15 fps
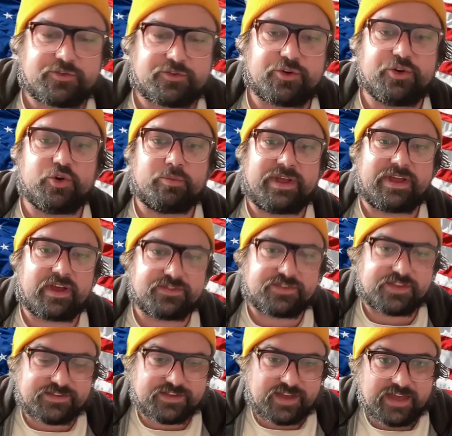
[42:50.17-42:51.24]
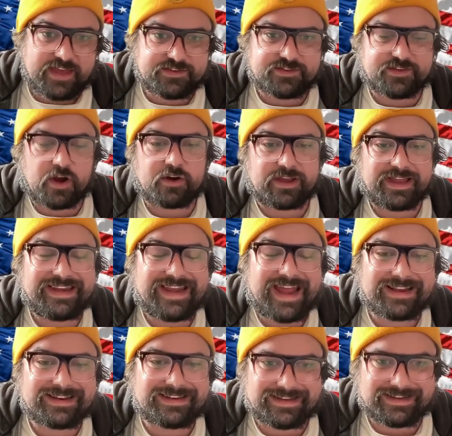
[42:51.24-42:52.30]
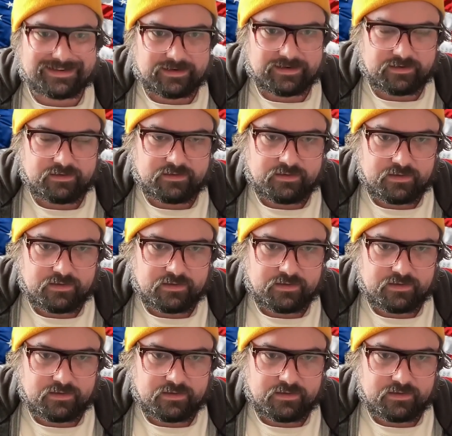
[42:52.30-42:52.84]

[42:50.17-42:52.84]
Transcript: true because these cases are connected.